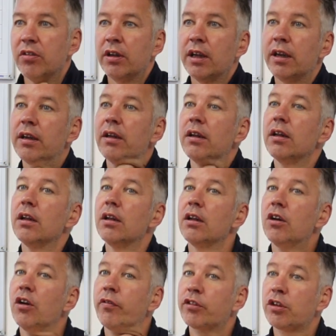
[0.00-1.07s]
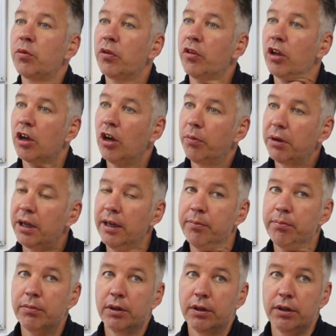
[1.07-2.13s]
and then obviously won the cup
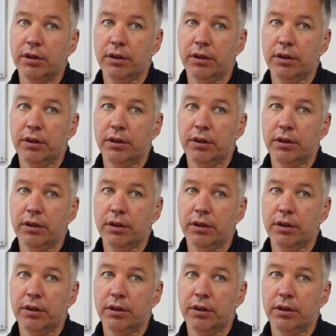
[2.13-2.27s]
game.